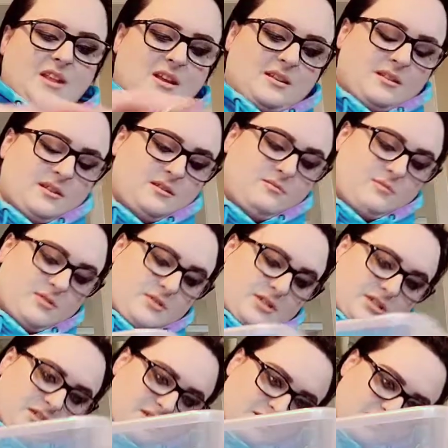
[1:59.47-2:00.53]
And then we're
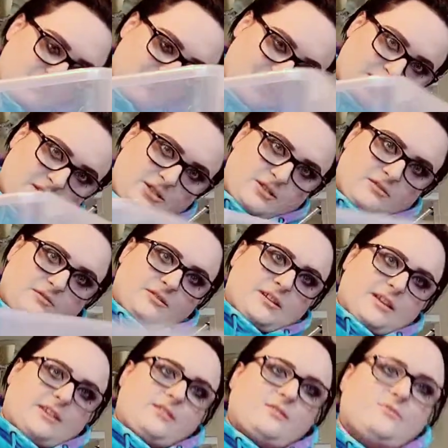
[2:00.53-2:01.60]
just going to
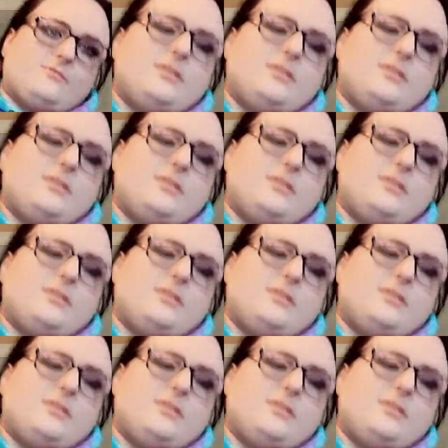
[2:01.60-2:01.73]
take your